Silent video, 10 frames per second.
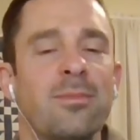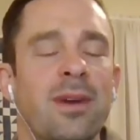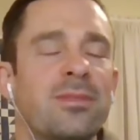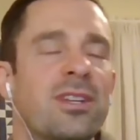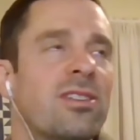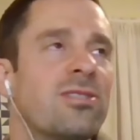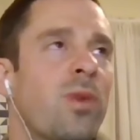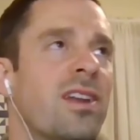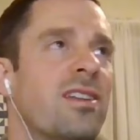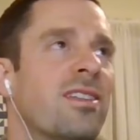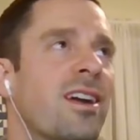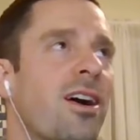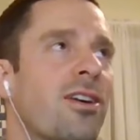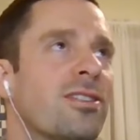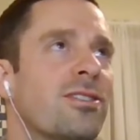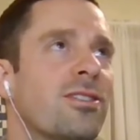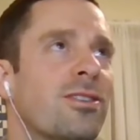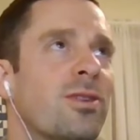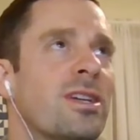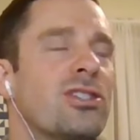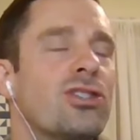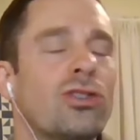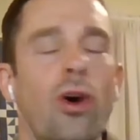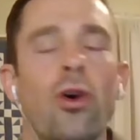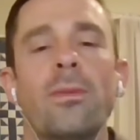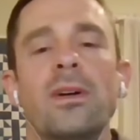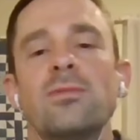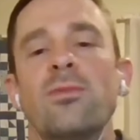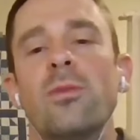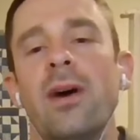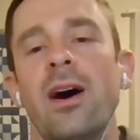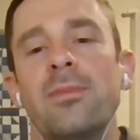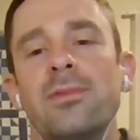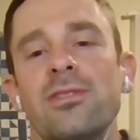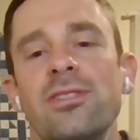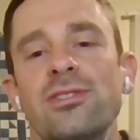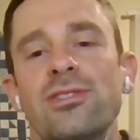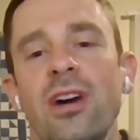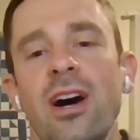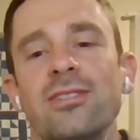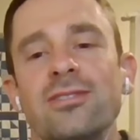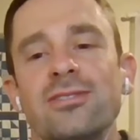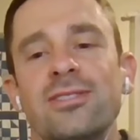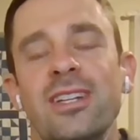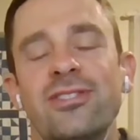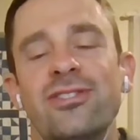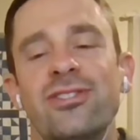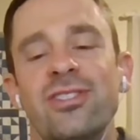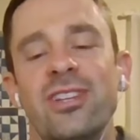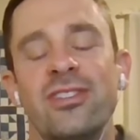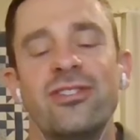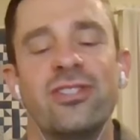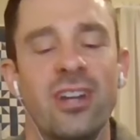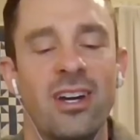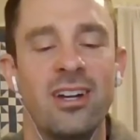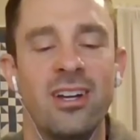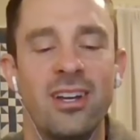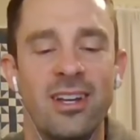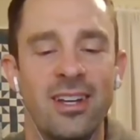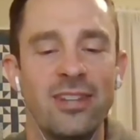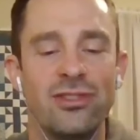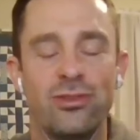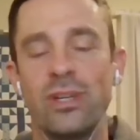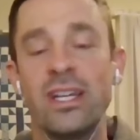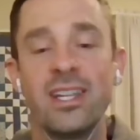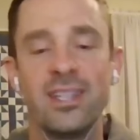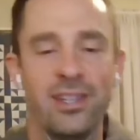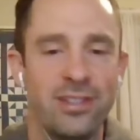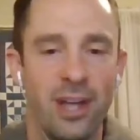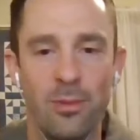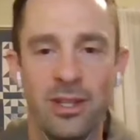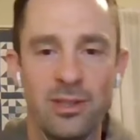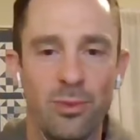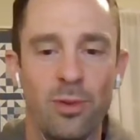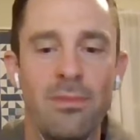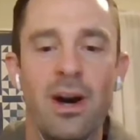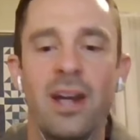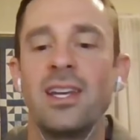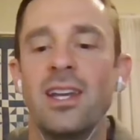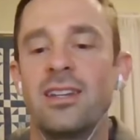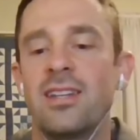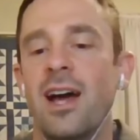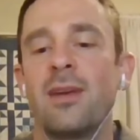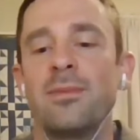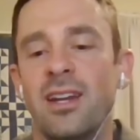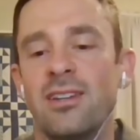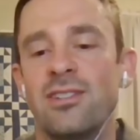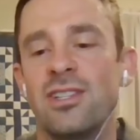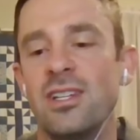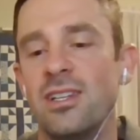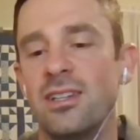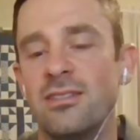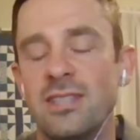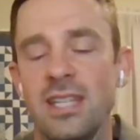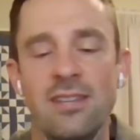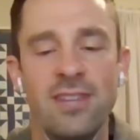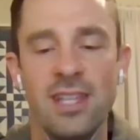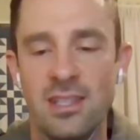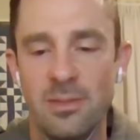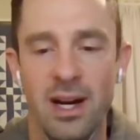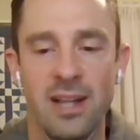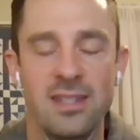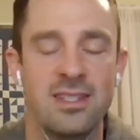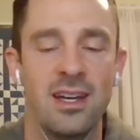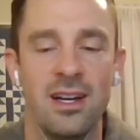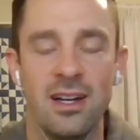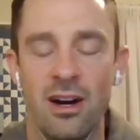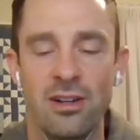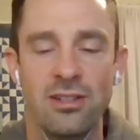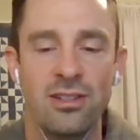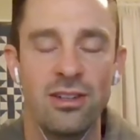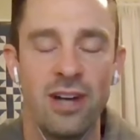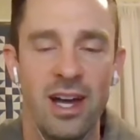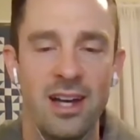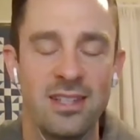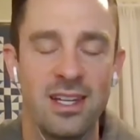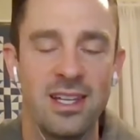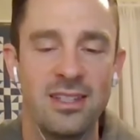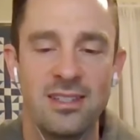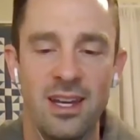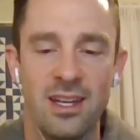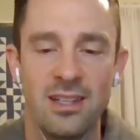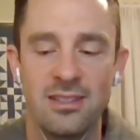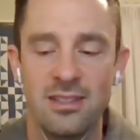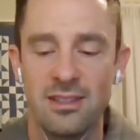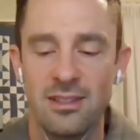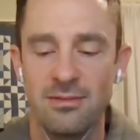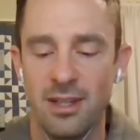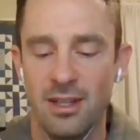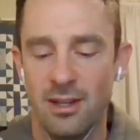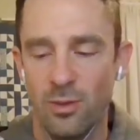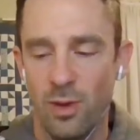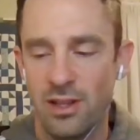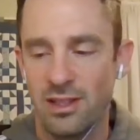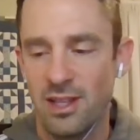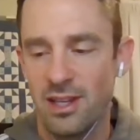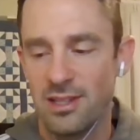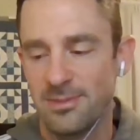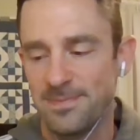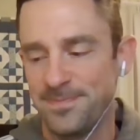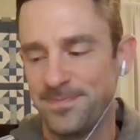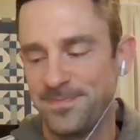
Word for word: And I'm I'm curious, why do you think hard enduro is so much more popular than trials? It's it's uh it's ridiculous how much more money and time and energy and TV spots uh, hard enduro has. Any insight into why you think that is?